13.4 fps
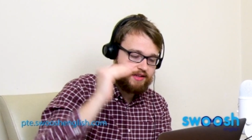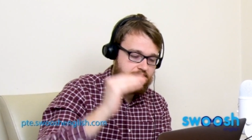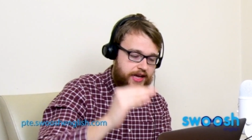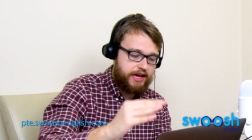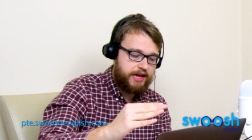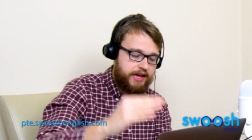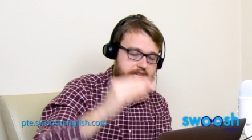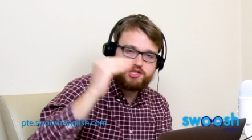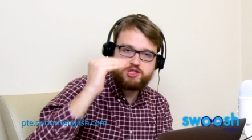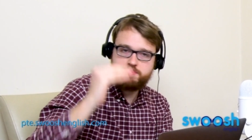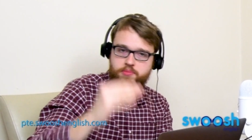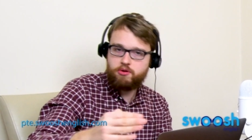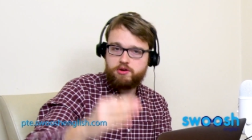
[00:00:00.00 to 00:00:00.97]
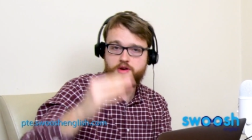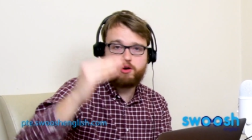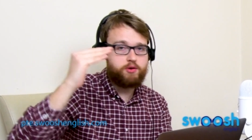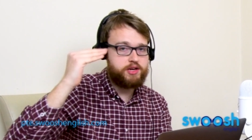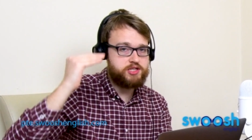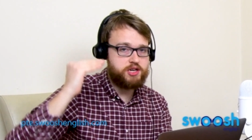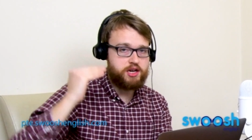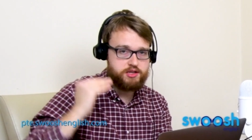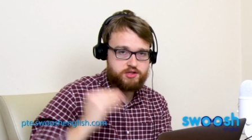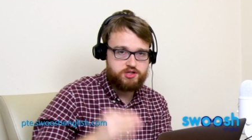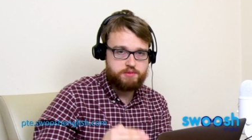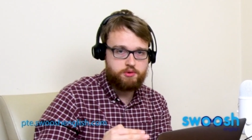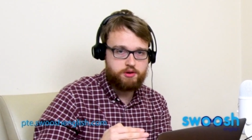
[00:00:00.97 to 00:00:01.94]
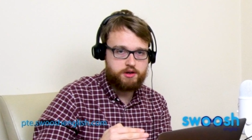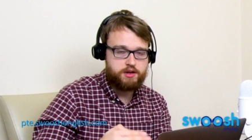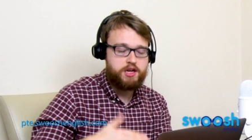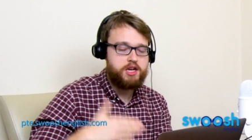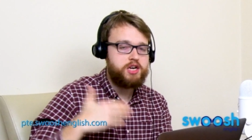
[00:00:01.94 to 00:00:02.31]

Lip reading: is it supported or is it unsupported?